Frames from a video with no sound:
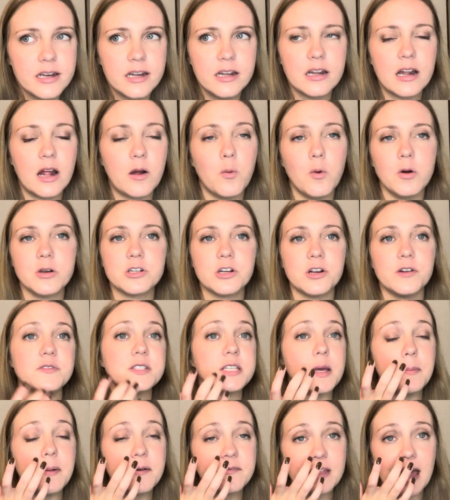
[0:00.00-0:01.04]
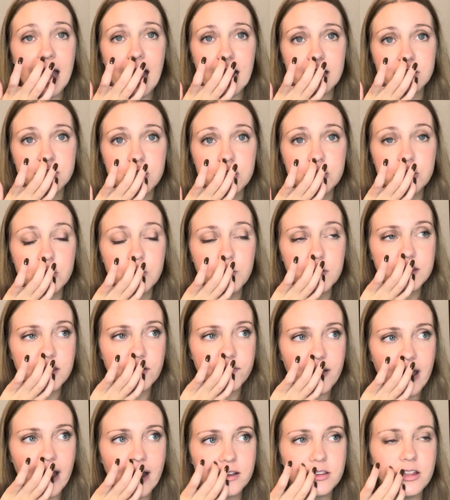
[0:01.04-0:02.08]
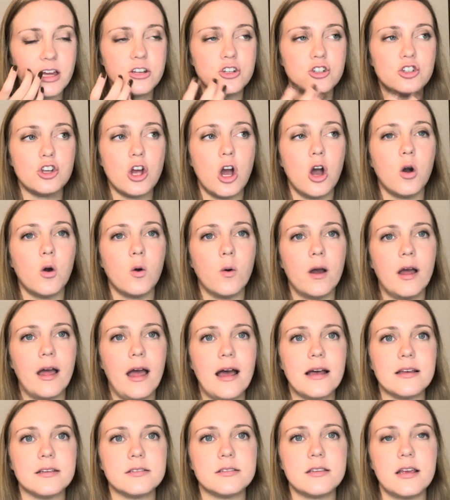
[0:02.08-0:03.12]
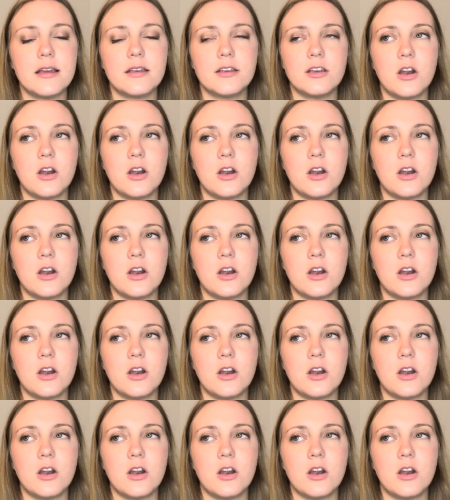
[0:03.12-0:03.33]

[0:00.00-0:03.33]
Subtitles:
and I wonder if some of that has to do with the fact that Joe has,